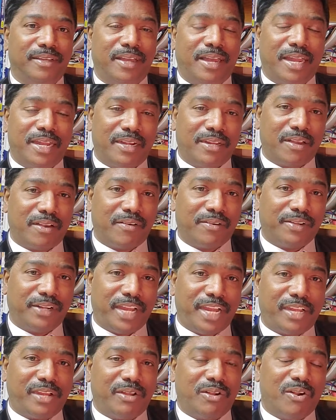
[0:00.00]
And our
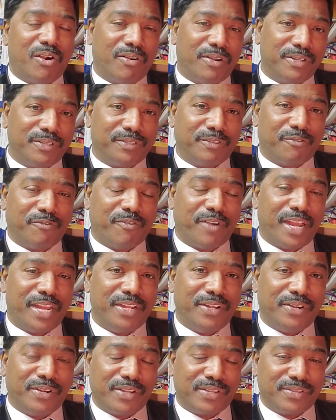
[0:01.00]
Creator God is the
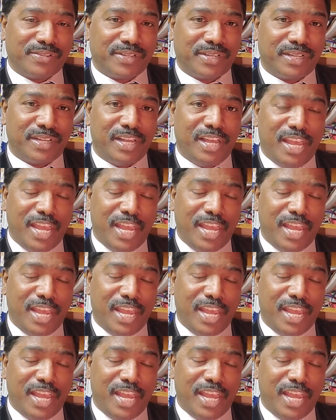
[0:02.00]
vine dresser.